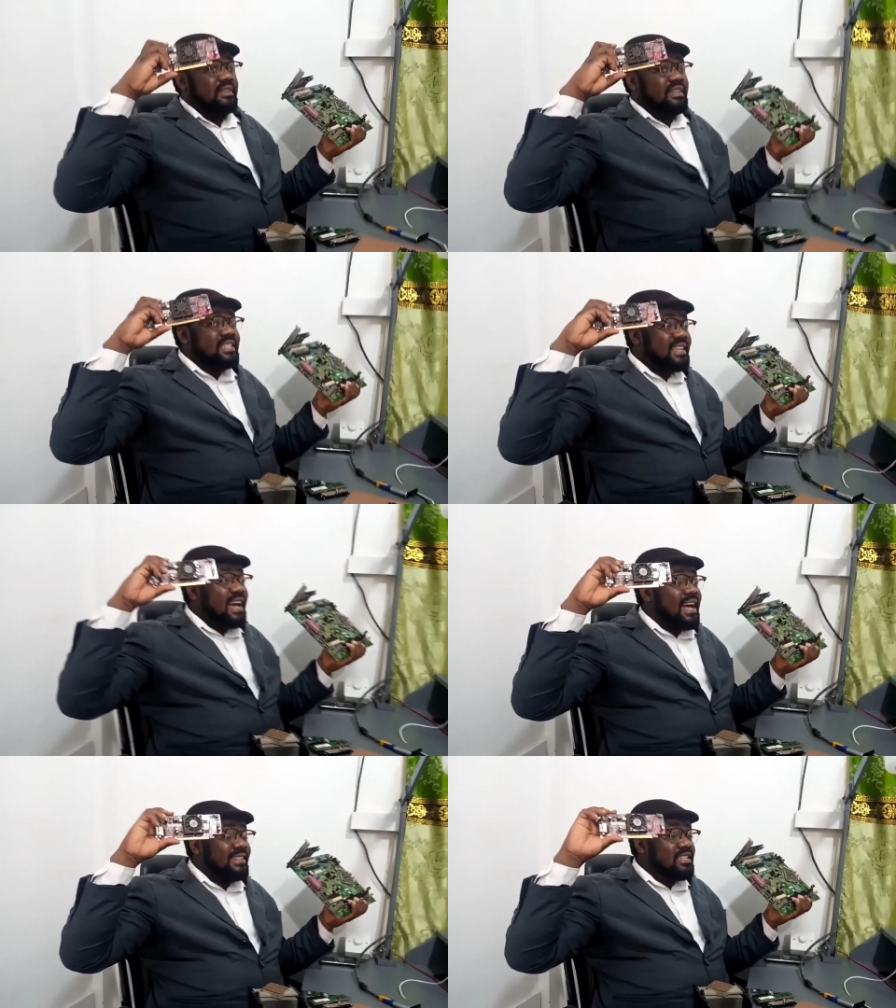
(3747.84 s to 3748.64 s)
This
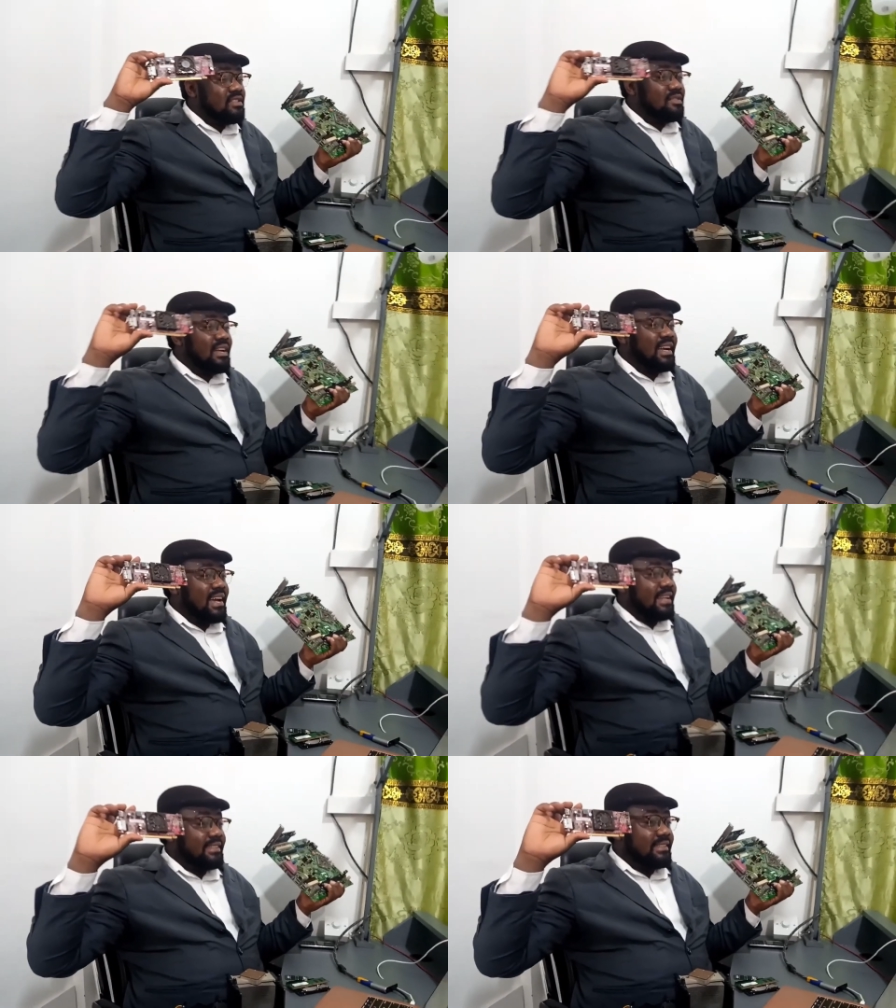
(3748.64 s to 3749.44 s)
card, this is also a
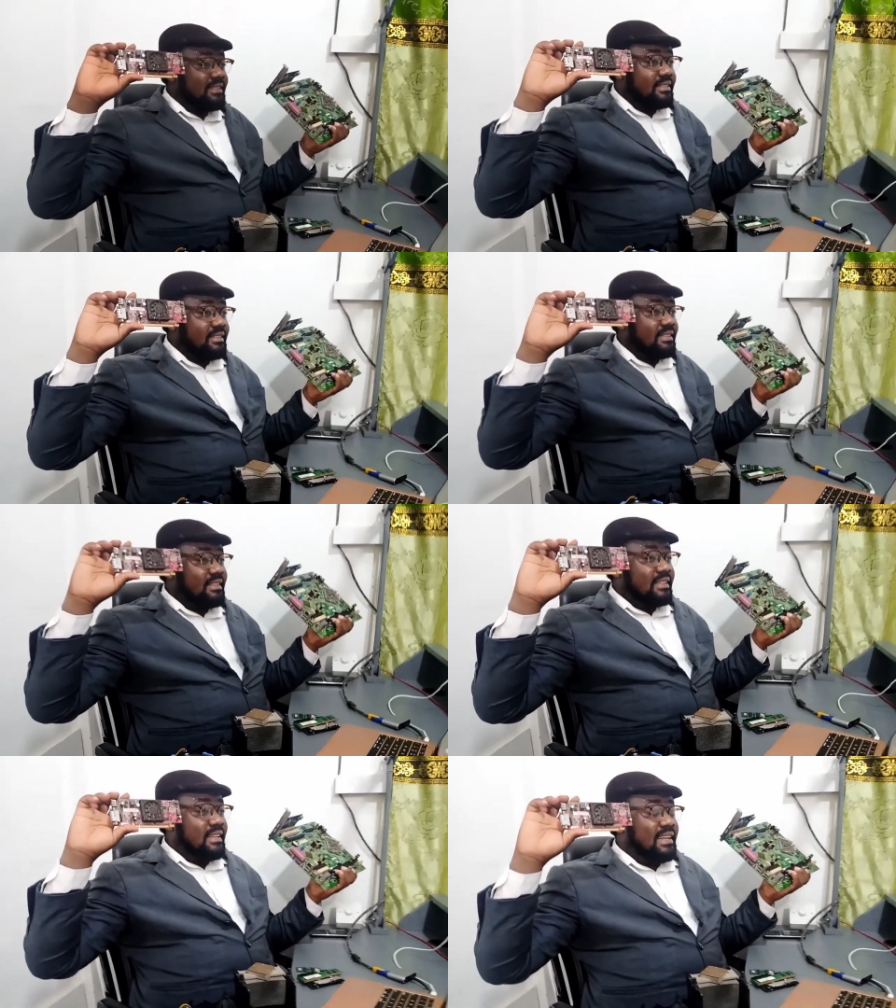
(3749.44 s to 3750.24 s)
card.
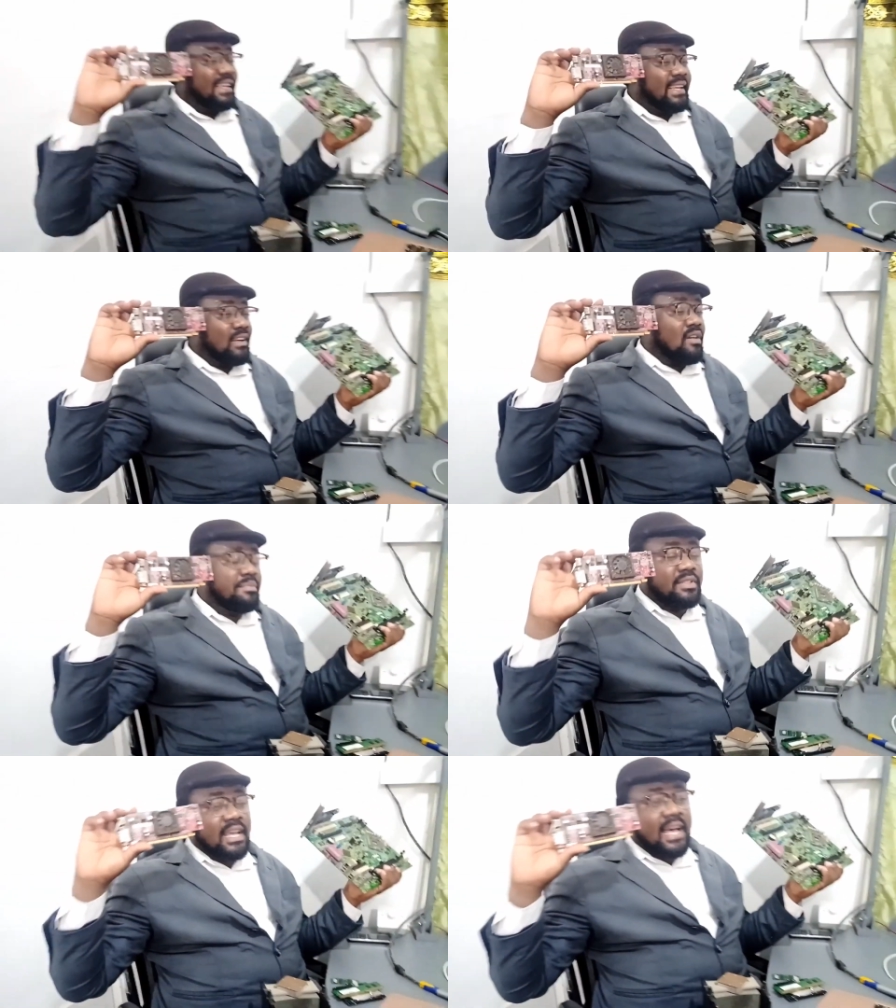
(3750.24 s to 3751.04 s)
In
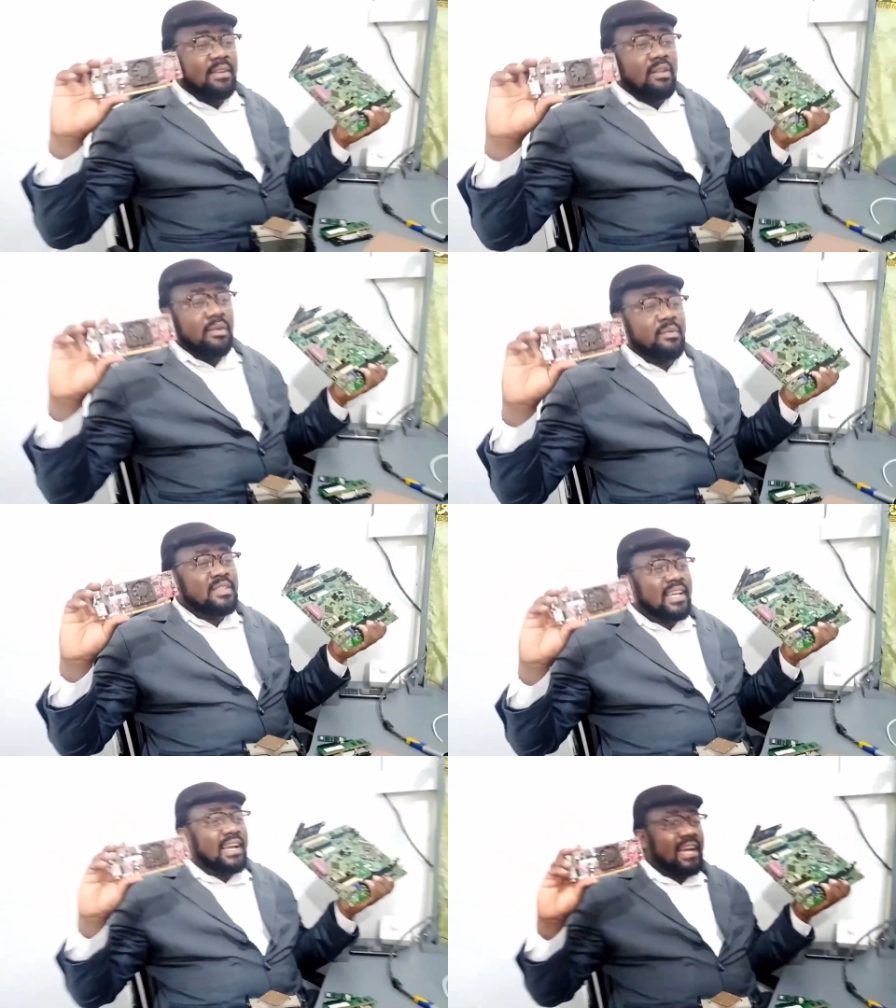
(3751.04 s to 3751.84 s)
computer hardware, when we say